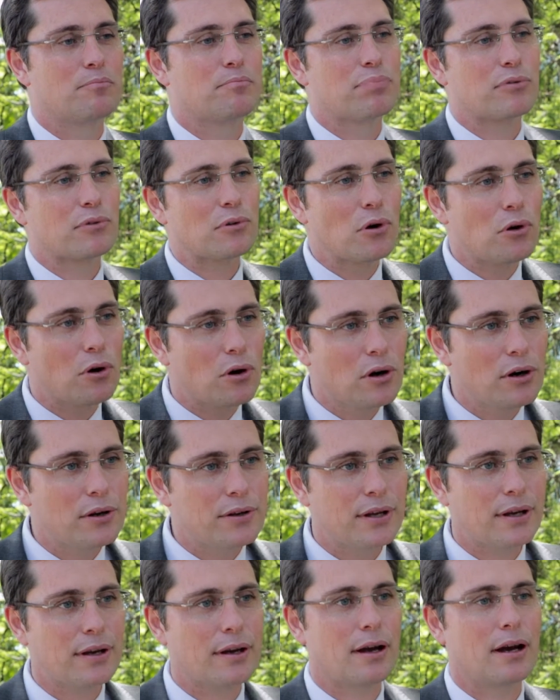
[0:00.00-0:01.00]

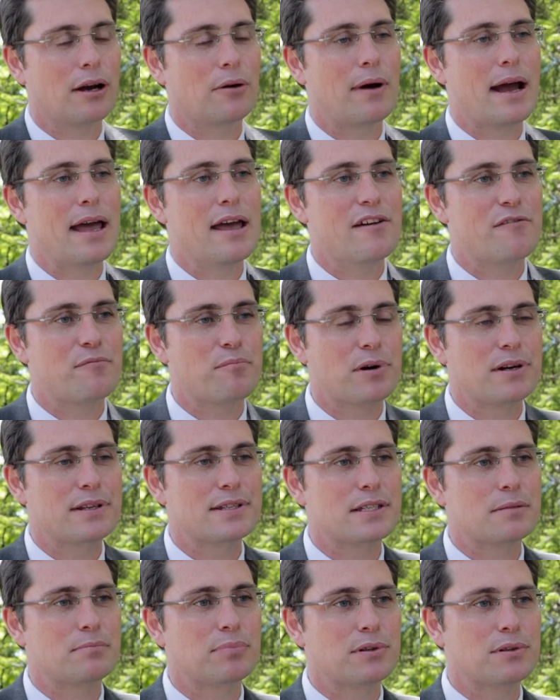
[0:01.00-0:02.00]
broad array of
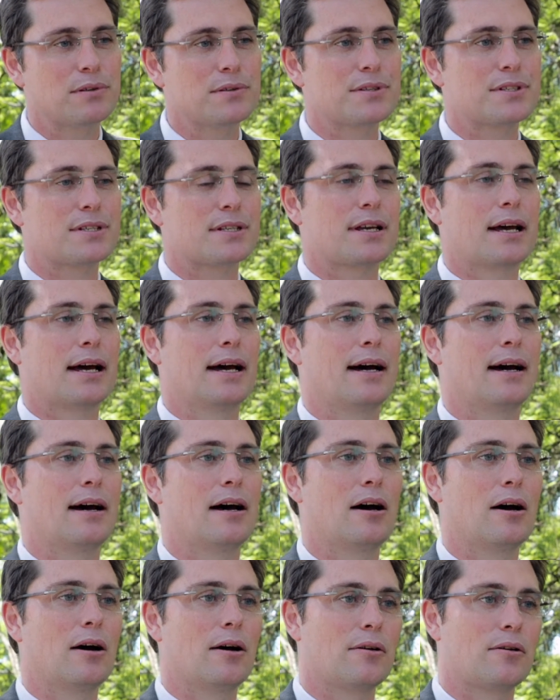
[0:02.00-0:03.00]
principles
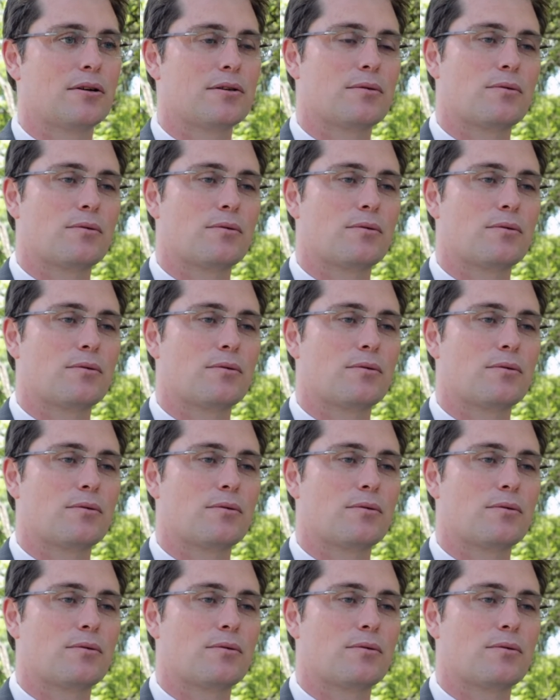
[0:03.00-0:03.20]
to